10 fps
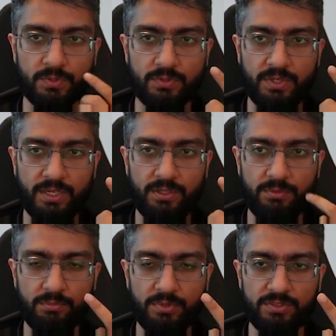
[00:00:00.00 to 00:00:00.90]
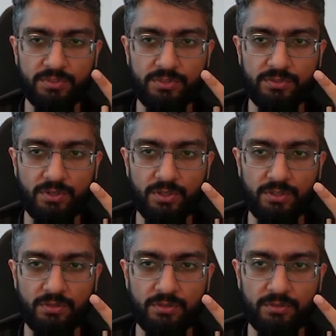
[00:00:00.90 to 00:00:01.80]
Thread, message,
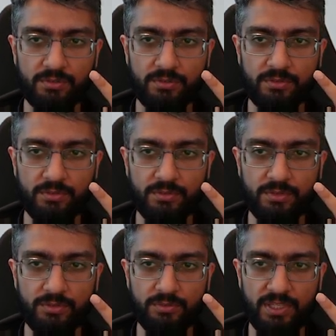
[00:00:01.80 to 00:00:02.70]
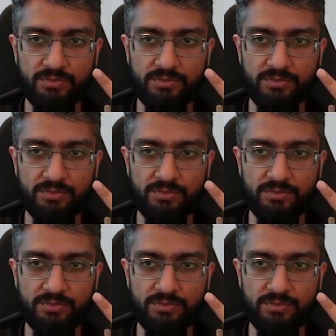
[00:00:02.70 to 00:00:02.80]
run. 5